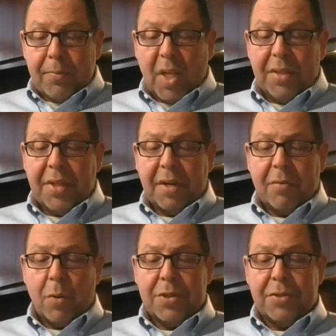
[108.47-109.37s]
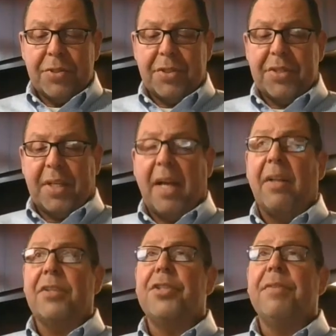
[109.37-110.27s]
And then, of course, there's the
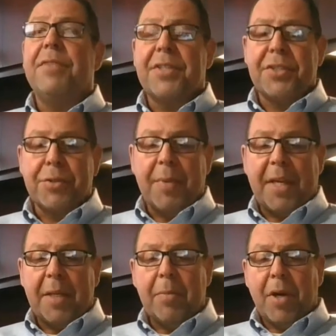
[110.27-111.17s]
psychology of decision making.